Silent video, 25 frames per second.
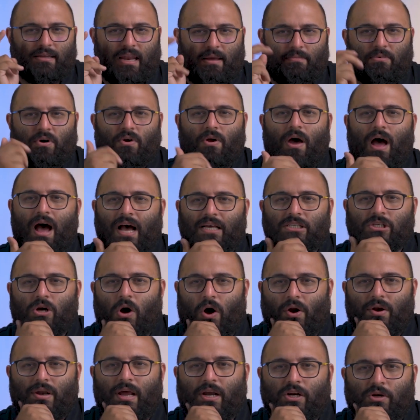that I'm going to ask
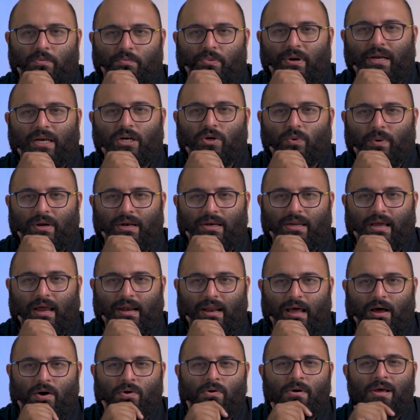Honda to bring to India.
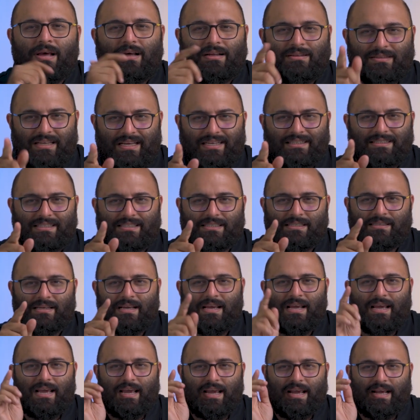Now, this
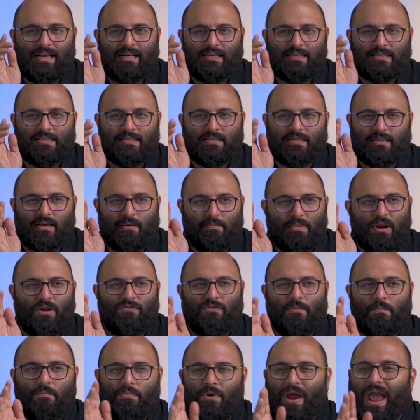is a bit of
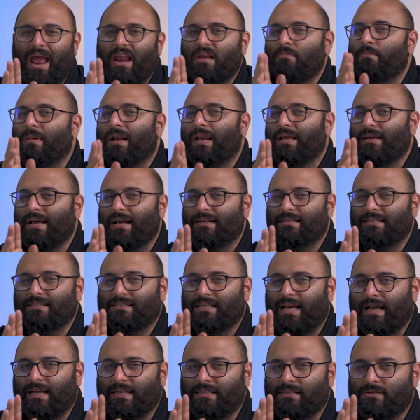a brand building
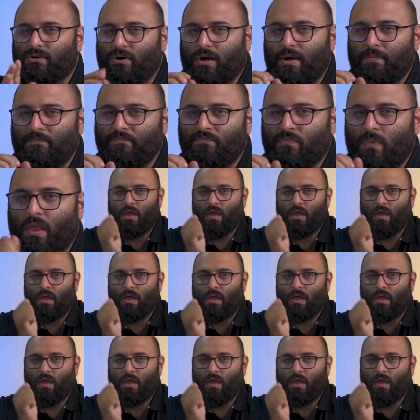exercise, okay?